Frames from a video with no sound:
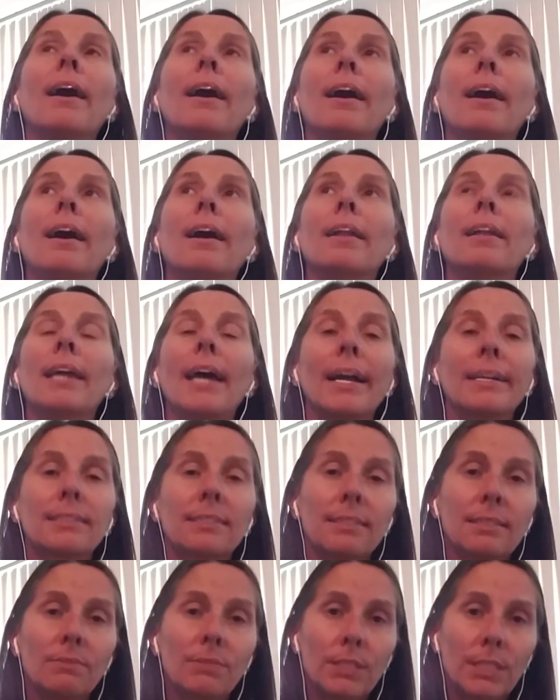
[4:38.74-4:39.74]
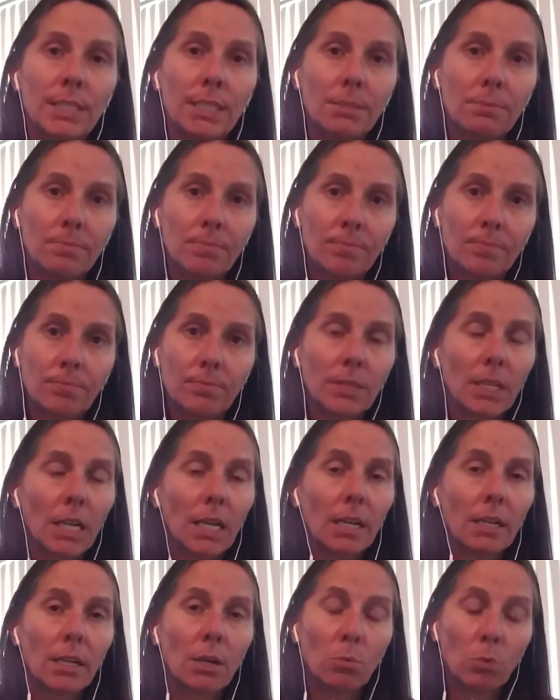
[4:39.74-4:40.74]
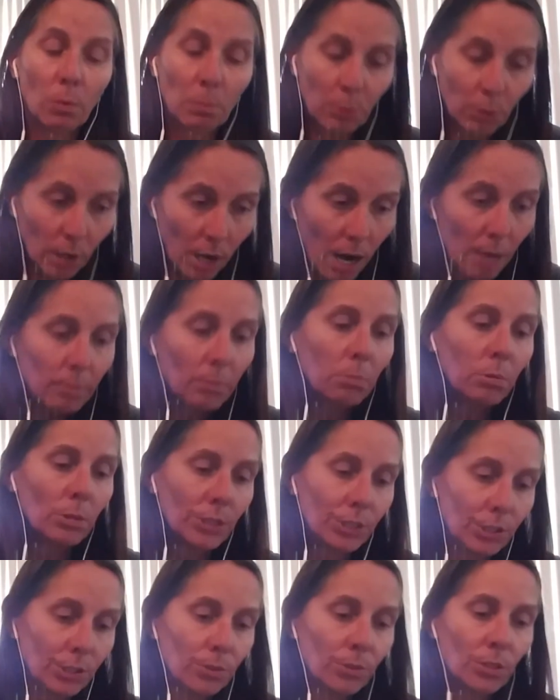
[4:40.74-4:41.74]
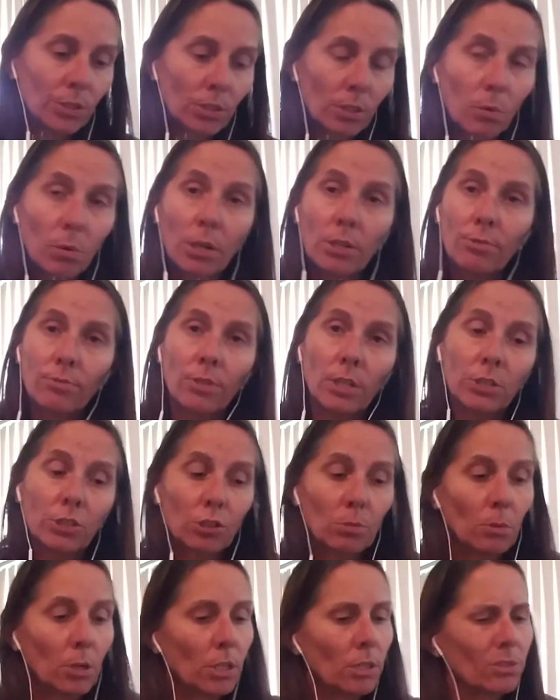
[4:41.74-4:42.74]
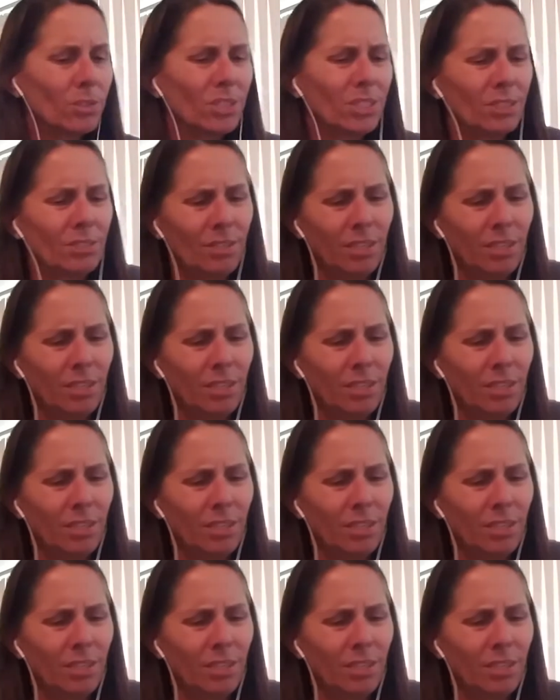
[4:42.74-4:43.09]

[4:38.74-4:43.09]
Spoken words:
laxative tea, and I will probably do the saltwater flush tomorrow too.